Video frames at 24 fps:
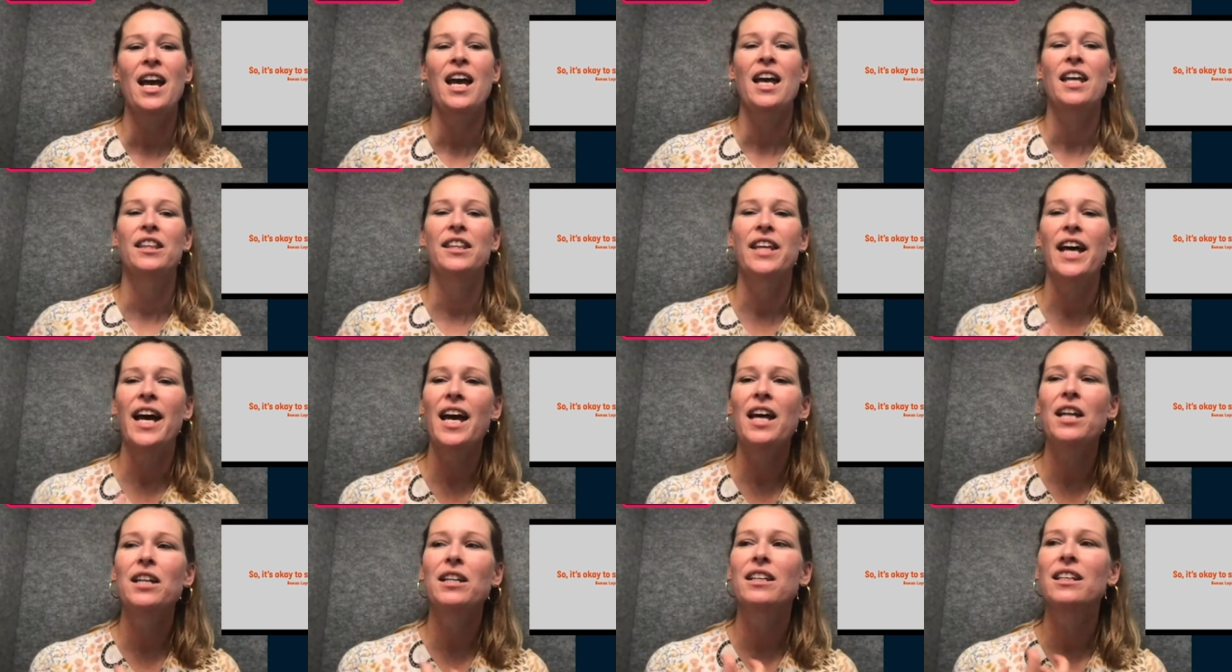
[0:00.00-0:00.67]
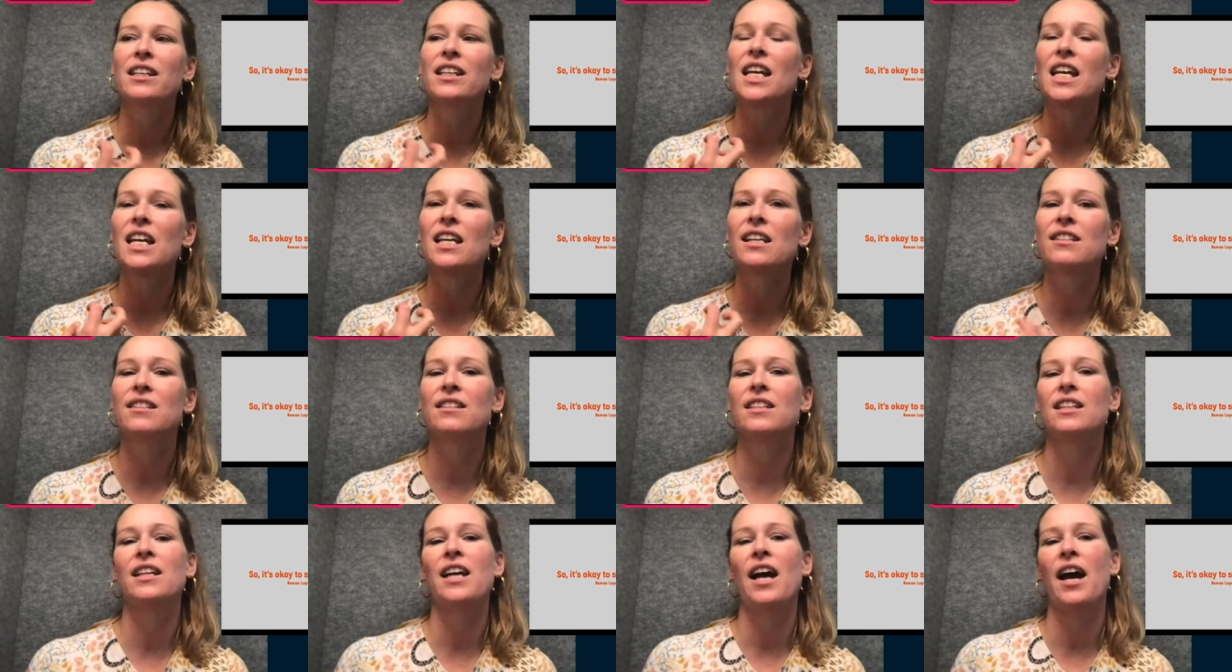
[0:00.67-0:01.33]
That is
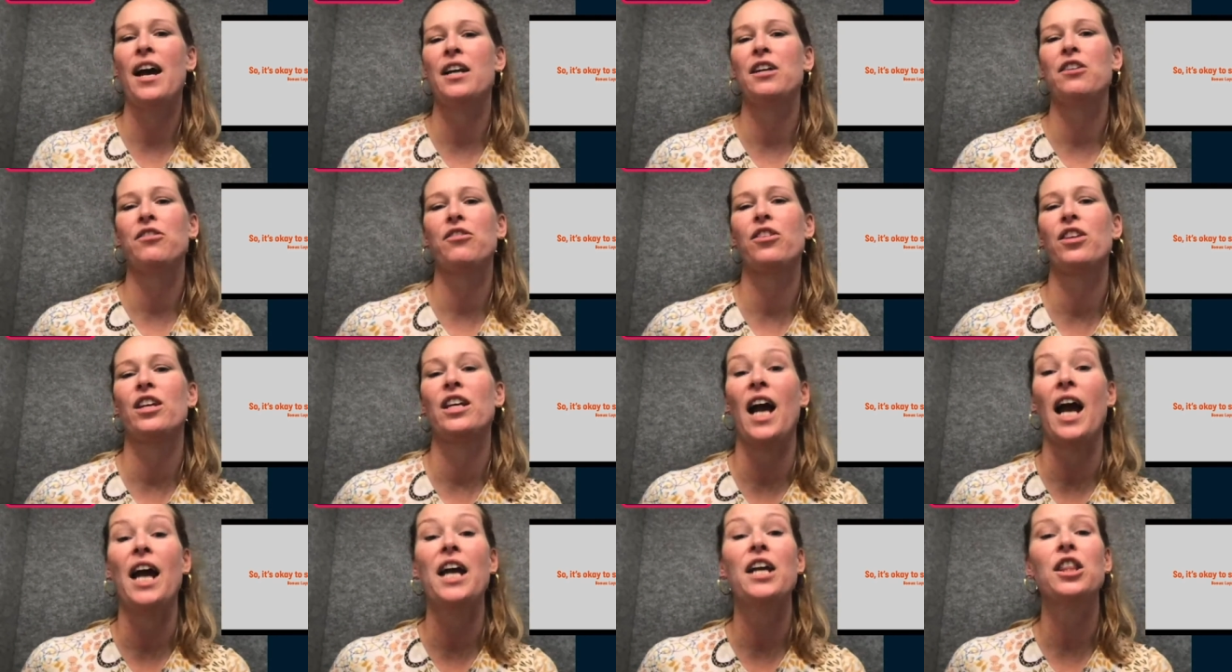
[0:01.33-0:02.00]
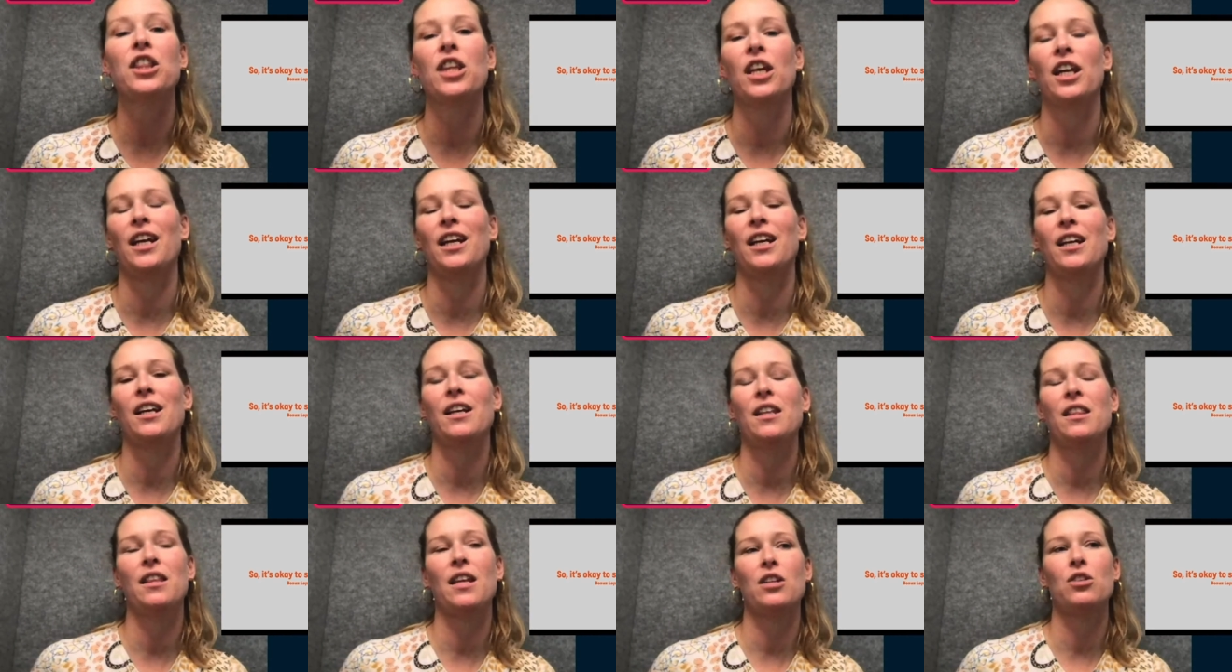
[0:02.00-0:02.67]
the kind of thing I think
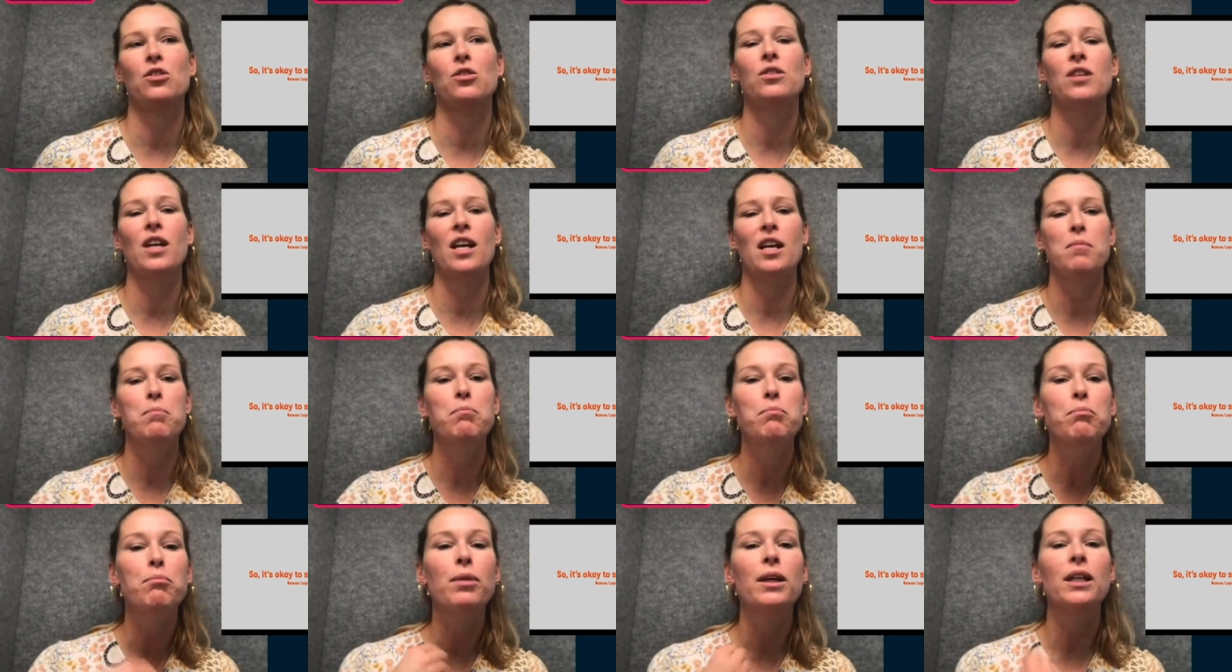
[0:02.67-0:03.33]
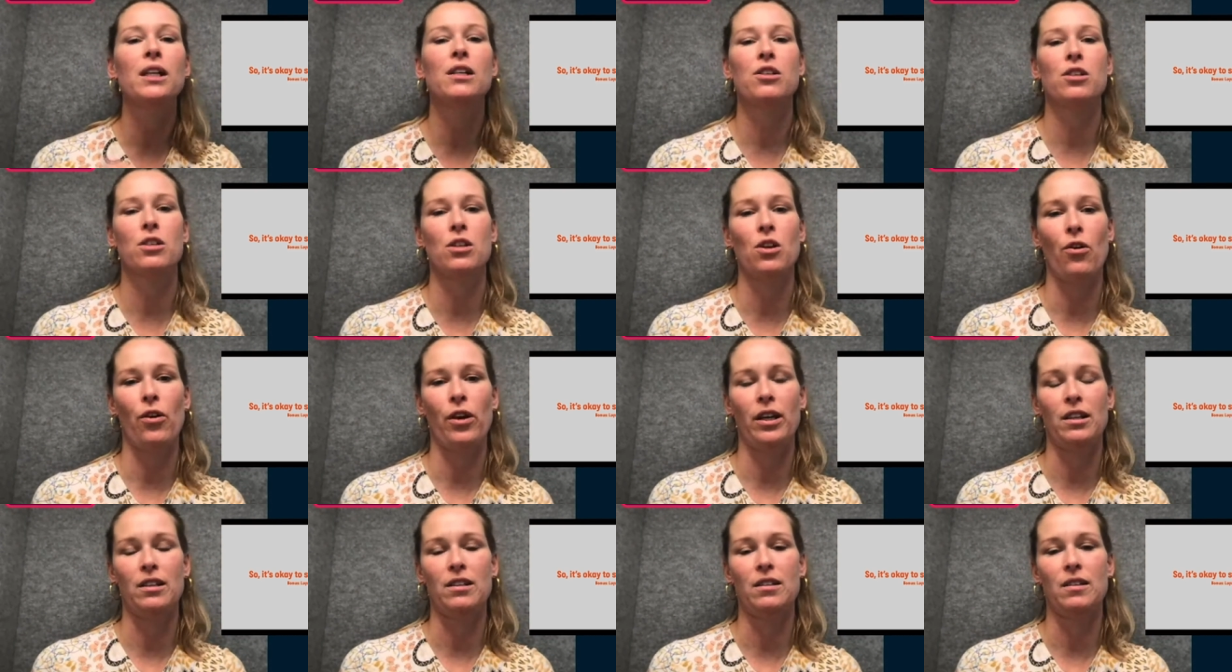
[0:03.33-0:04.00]
that today builds
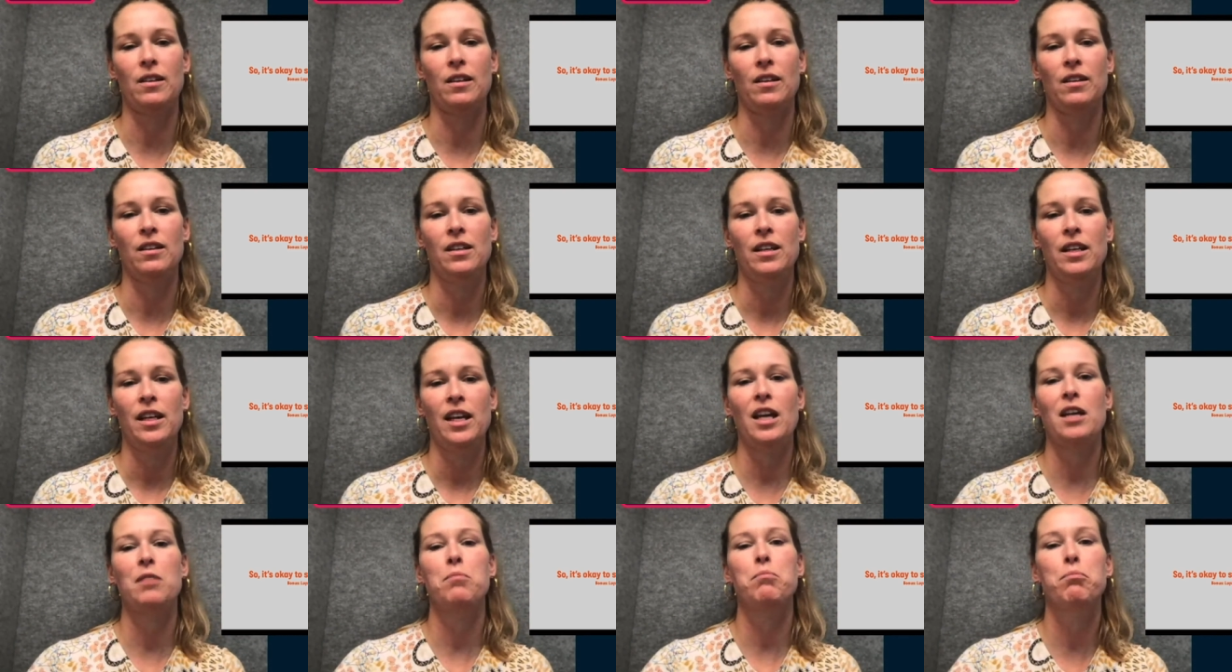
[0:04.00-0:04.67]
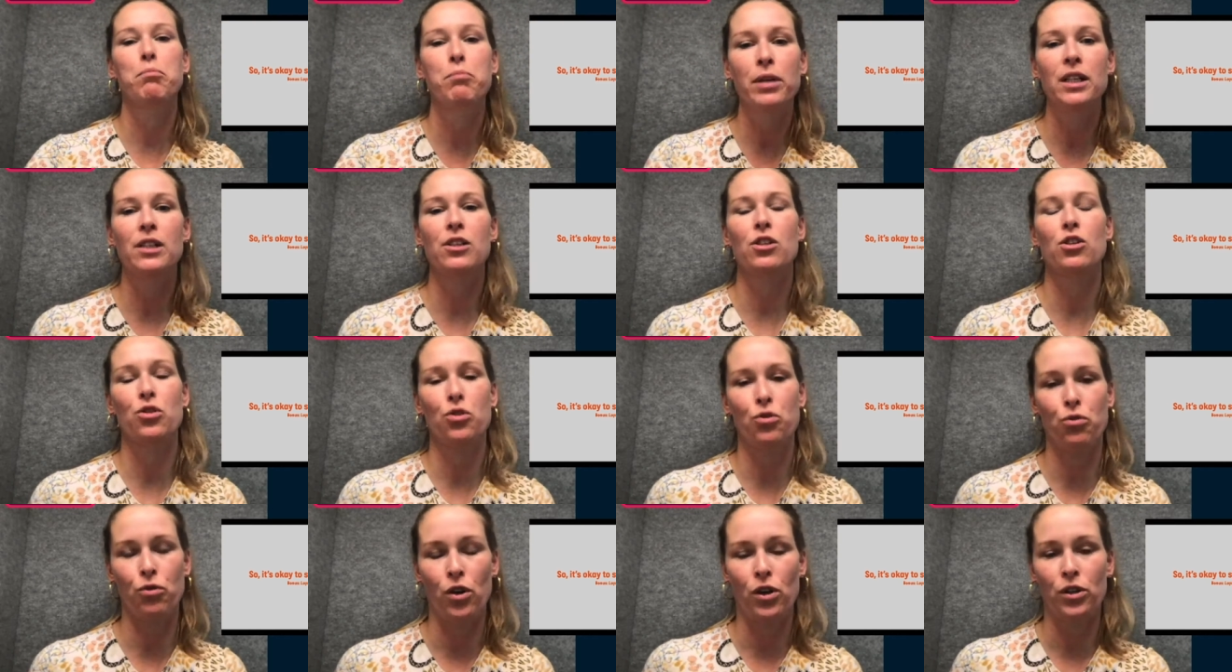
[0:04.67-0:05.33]
loyalty and builds
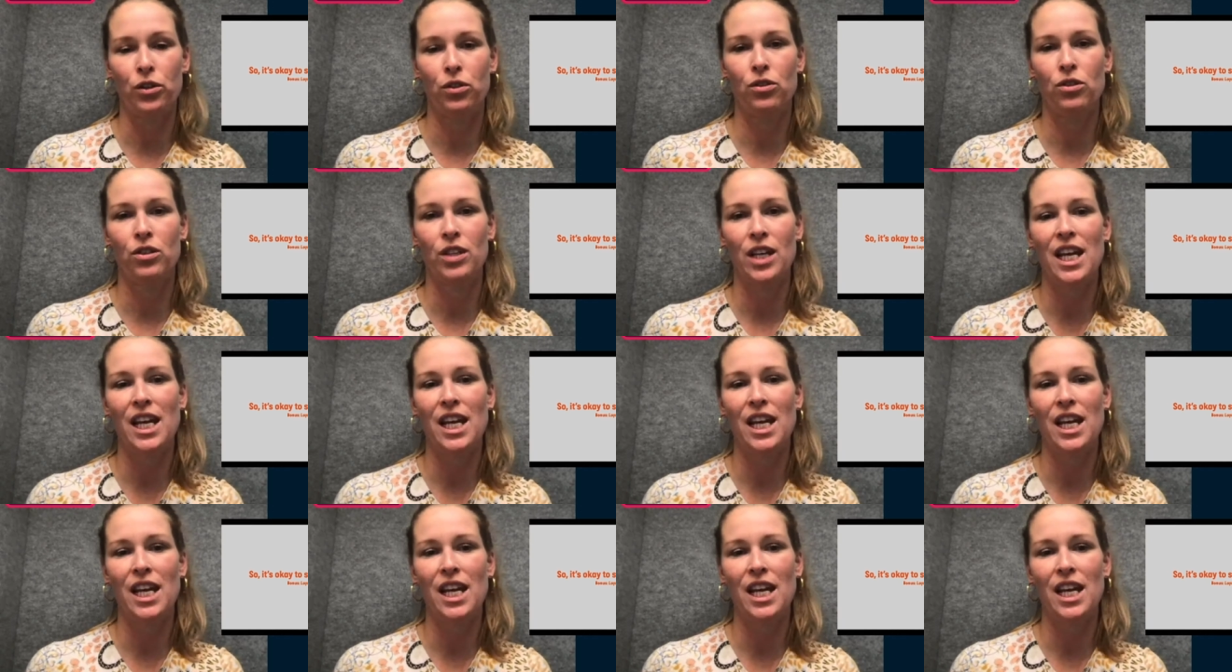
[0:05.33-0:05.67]
trust.